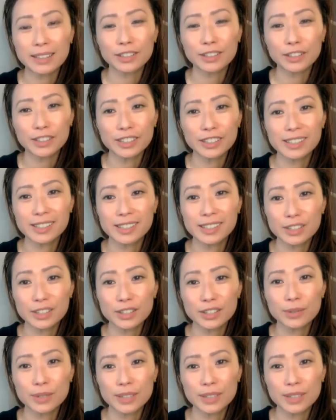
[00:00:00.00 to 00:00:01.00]
to their
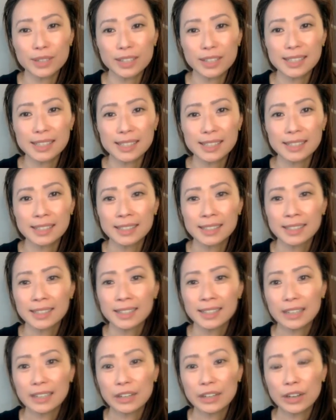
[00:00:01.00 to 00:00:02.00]
constituents,
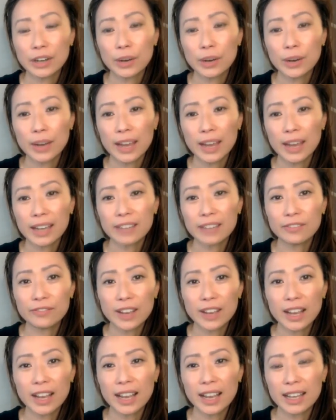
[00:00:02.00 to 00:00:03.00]
you know, and, and,
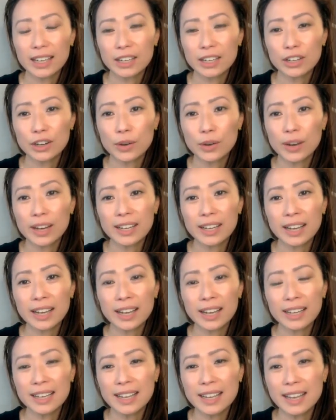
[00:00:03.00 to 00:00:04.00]
and you know, and, and
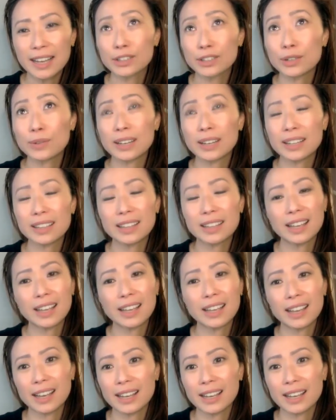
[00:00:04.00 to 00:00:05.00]
he can't do
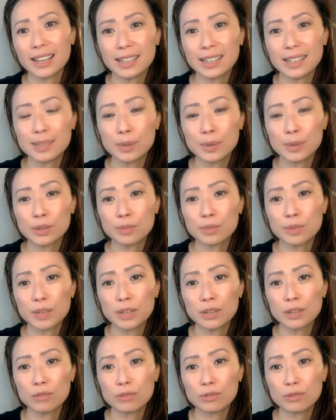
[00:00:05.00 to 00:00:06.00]
anything. He, he's supposed to be
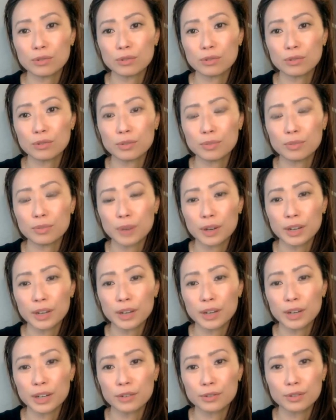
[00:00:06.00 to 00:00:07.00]
neutral, party
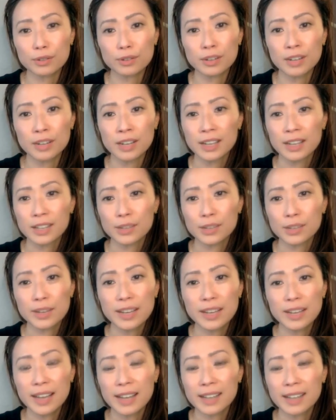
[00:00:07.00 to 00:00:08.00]
neutral. So
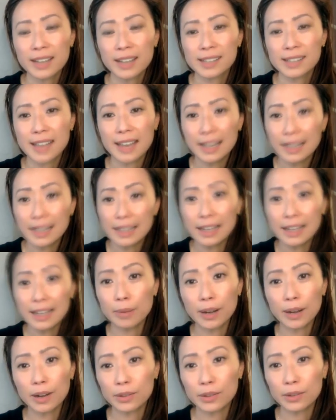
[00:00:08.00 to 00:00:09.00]
he can't say
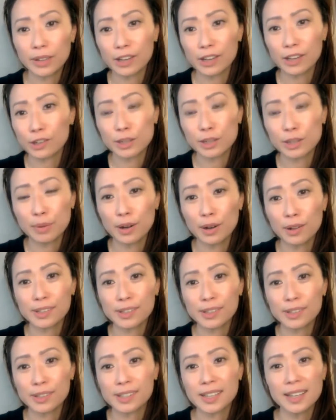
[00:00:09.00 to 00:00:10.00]
anything about the energy
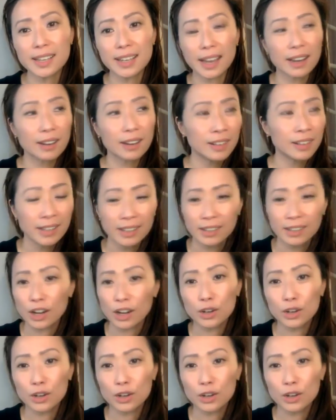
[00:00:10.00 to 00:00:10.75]
policy. He can't